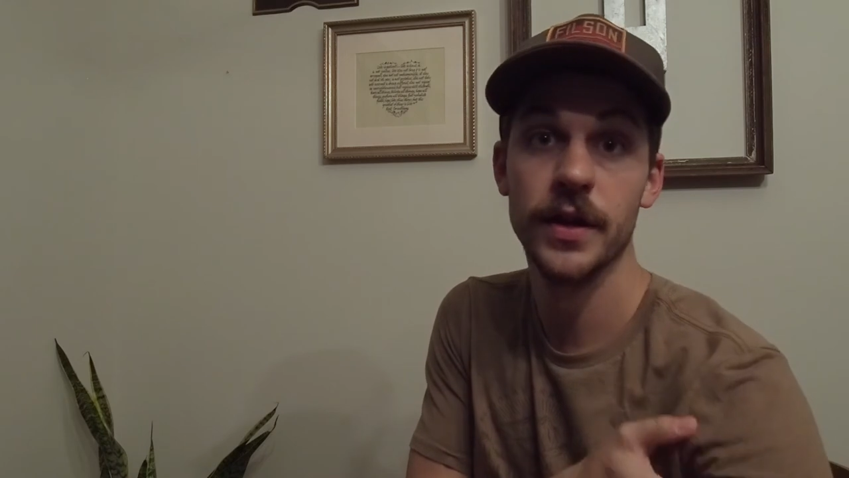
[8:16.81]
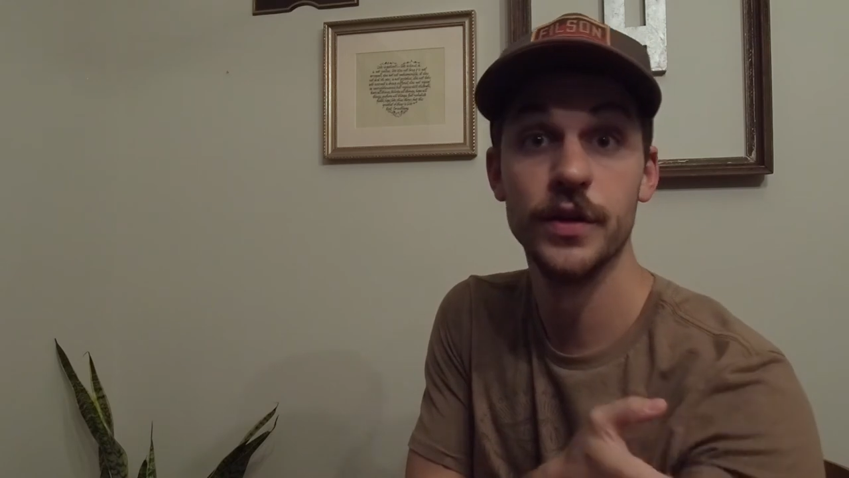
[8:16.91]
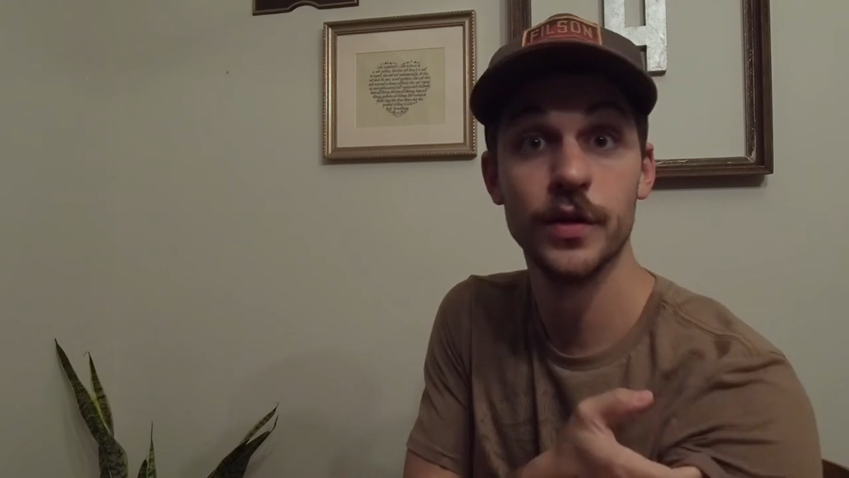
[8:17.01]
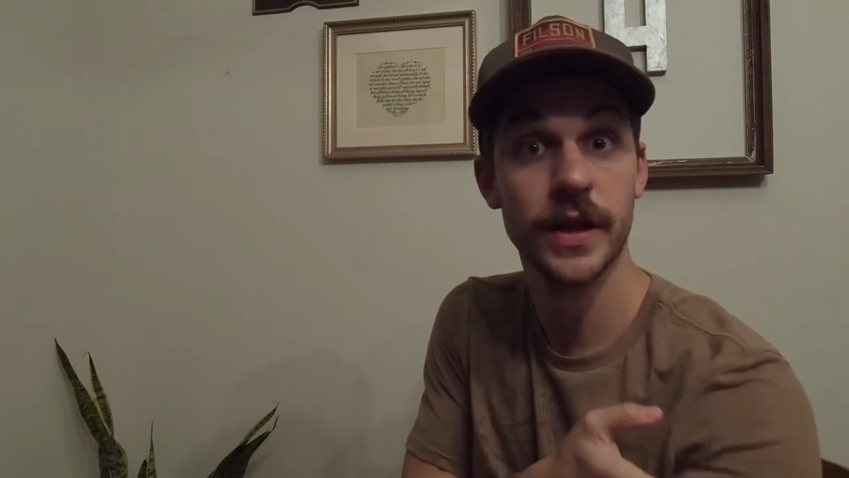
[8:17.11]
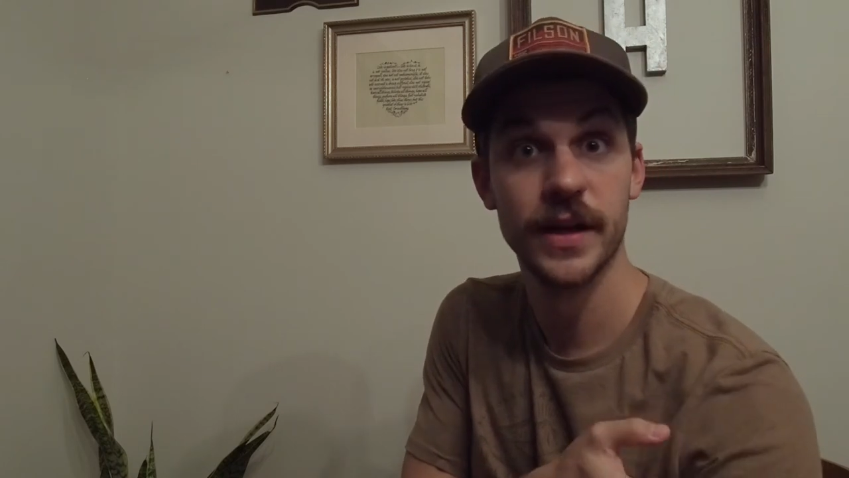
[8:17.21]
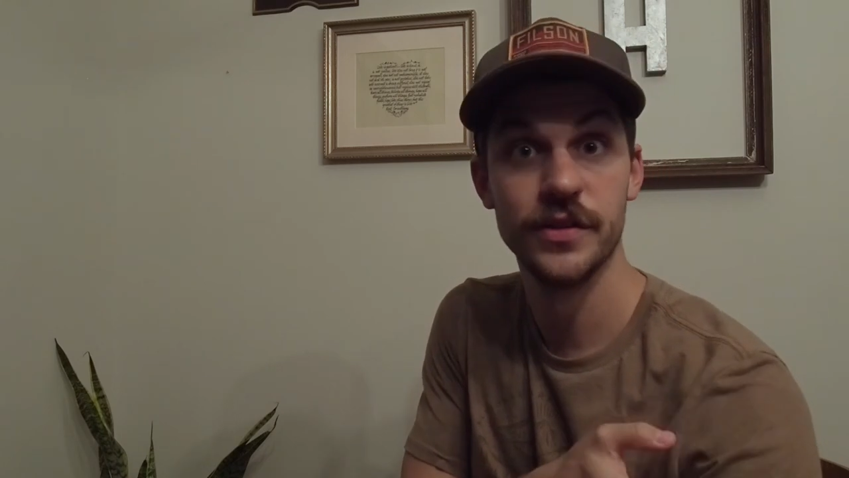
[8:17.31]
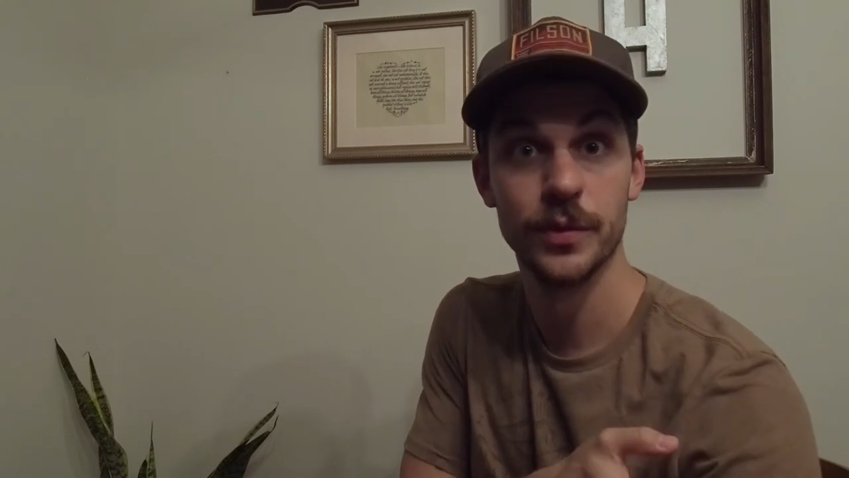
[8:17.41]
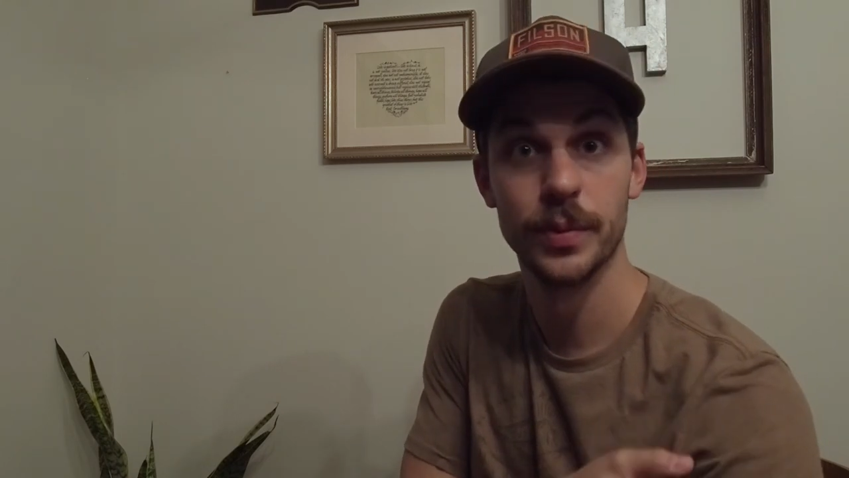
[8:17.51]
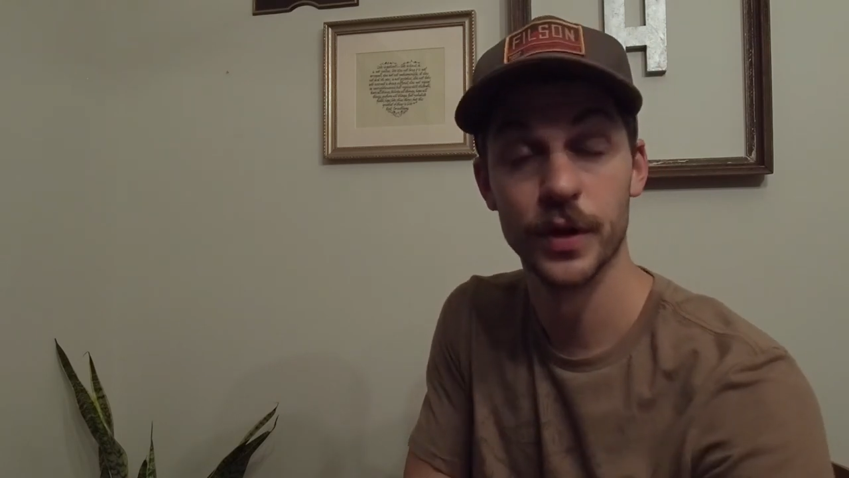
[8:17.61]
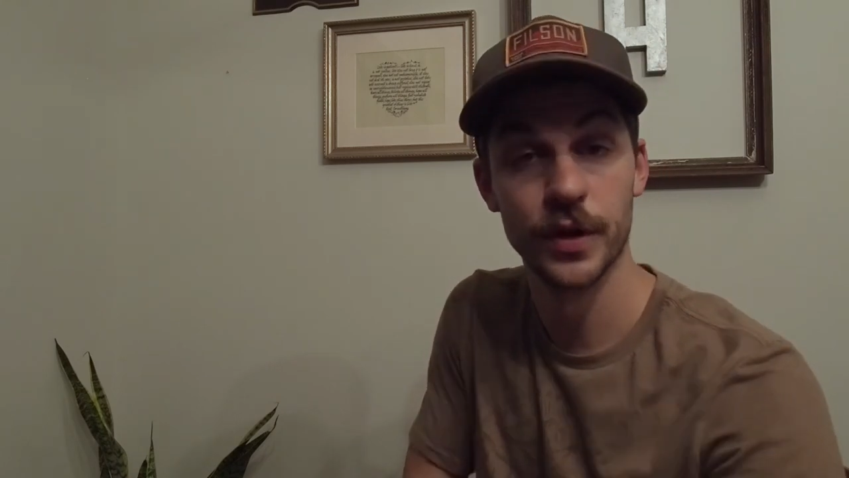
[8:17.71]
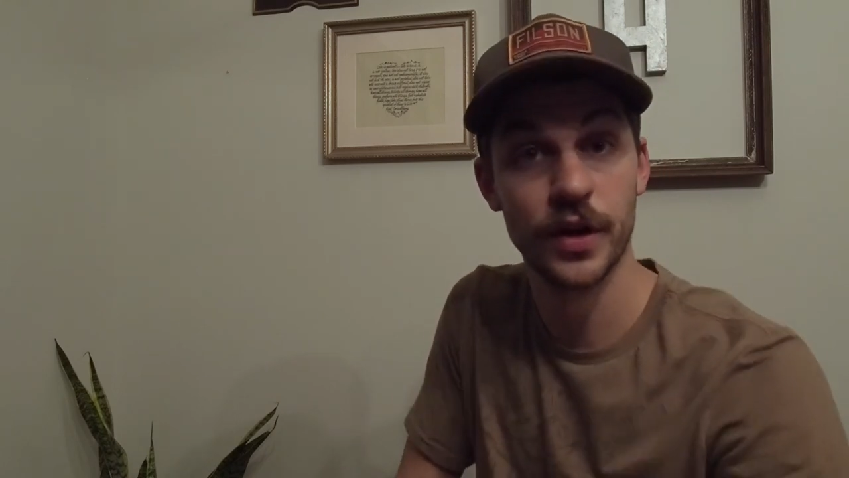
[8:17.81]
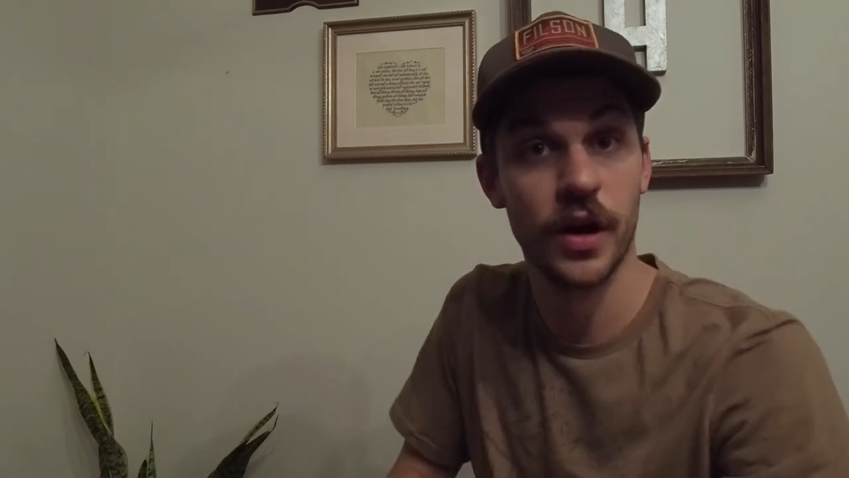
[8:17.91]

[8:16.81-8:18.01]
and utilize your pillar